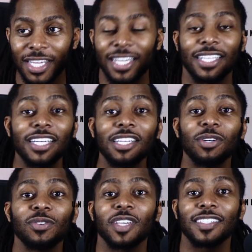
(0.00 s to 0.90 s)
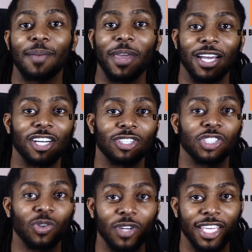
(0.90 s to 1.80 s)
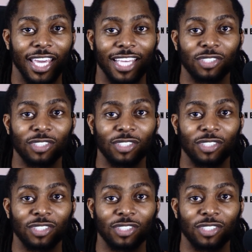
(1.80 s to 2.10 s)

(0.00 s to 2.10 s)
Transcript: The good news is I make 120K,